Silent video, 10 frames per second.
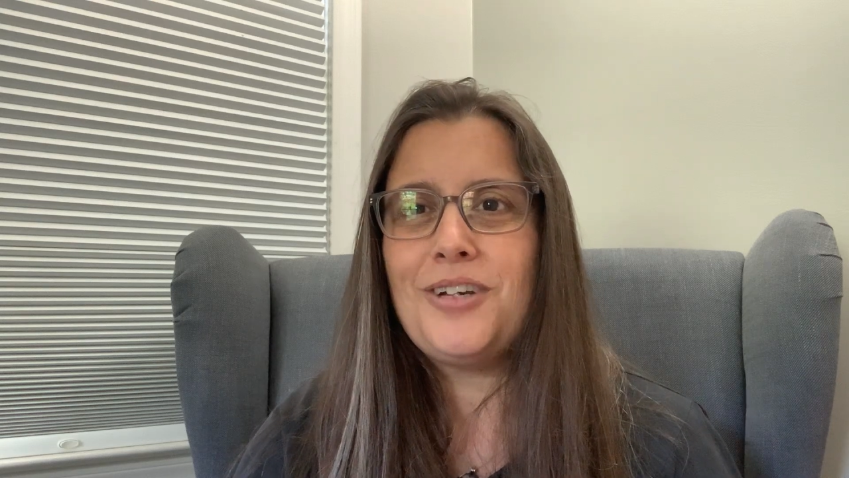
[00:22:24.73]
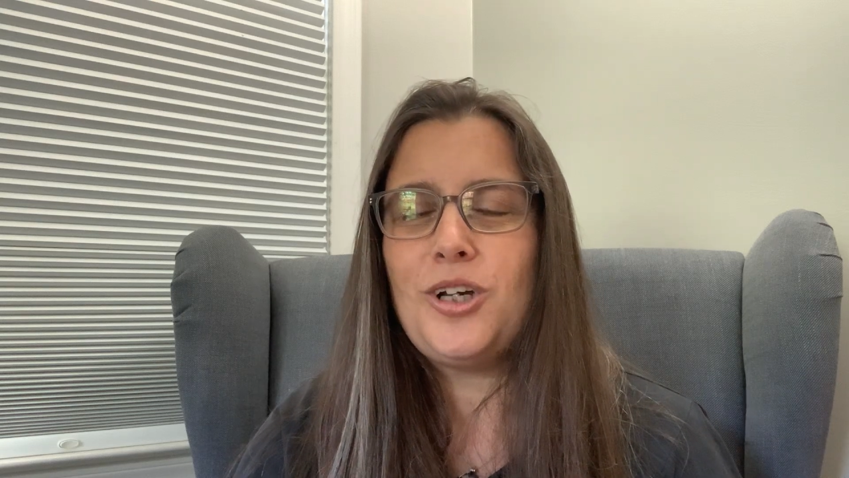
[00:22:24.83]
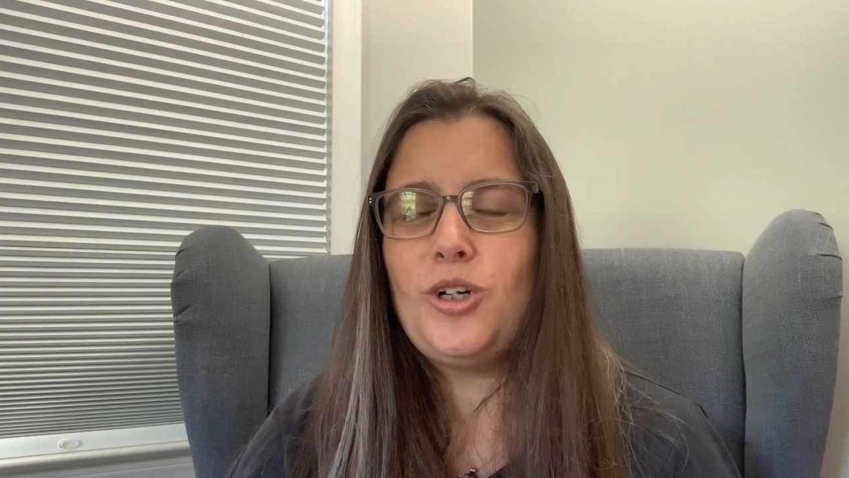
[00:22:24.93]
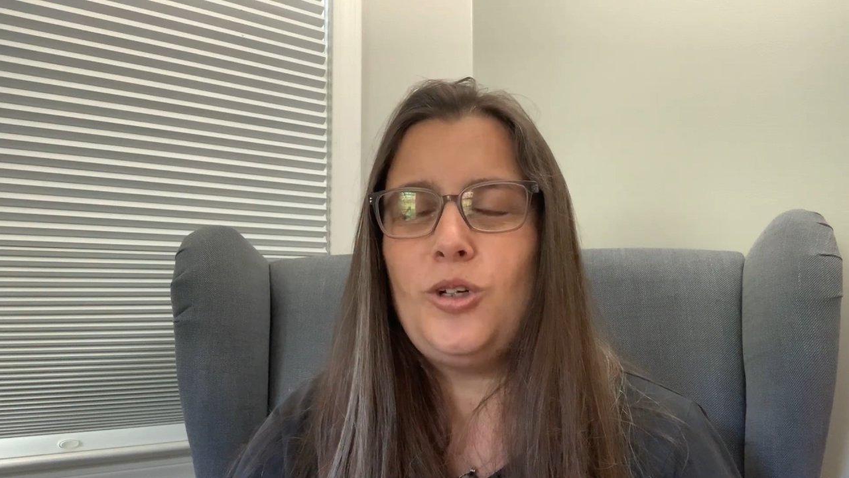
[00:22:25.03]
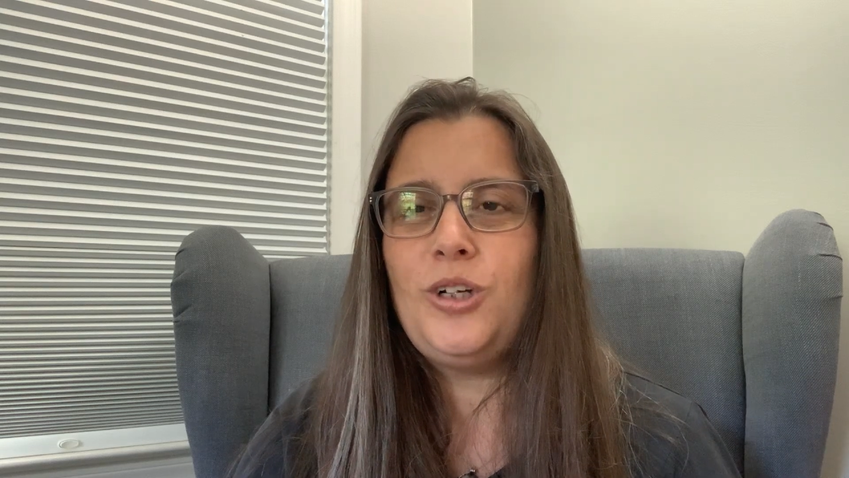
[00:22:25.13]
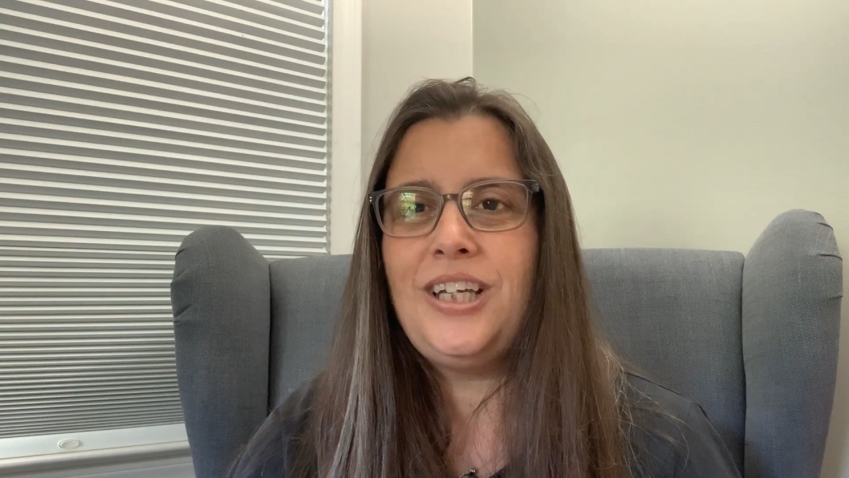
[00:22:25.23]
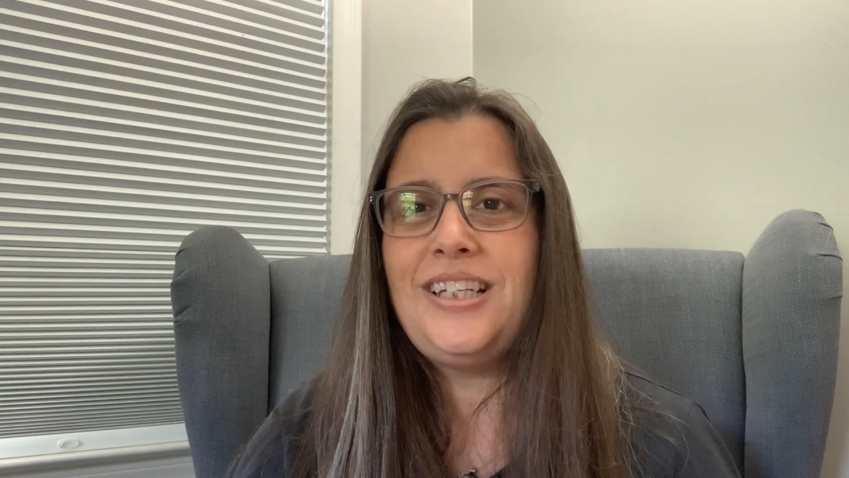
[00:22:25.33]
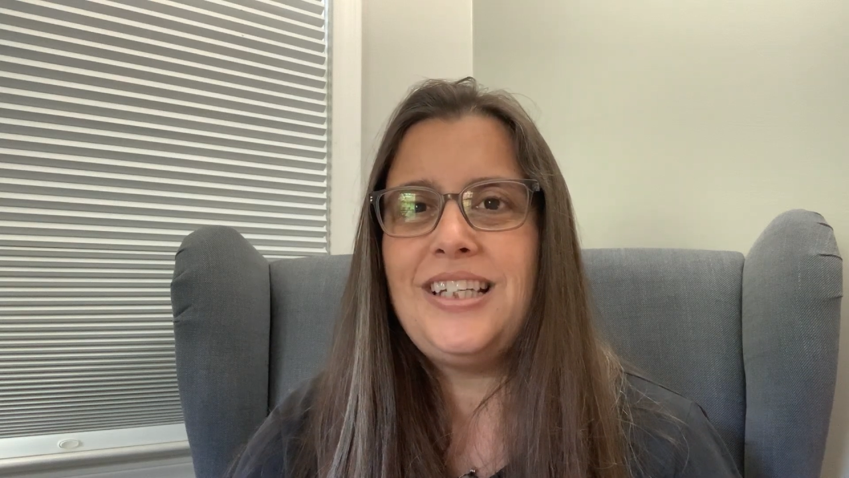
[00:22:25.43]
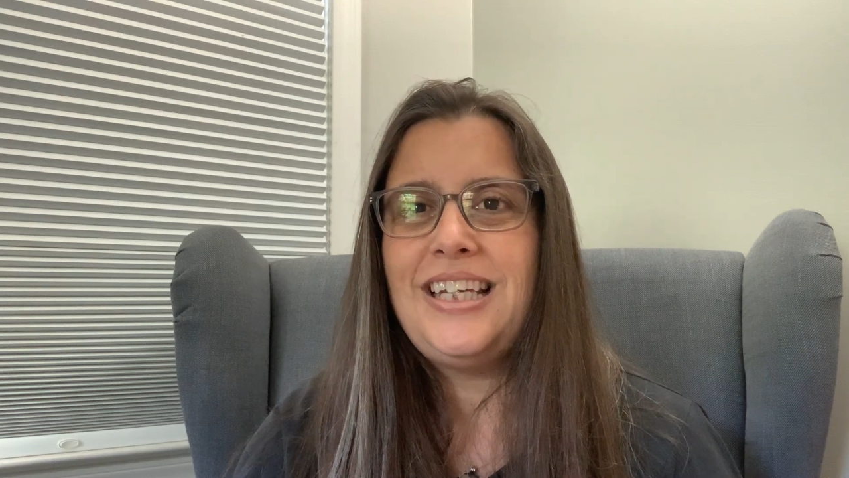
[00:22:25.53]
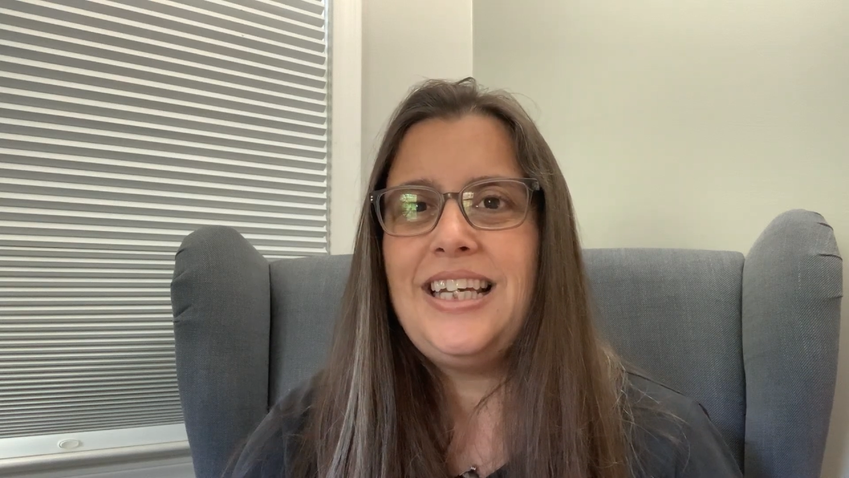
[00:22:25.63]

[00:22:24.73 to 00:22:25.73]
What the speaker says: included,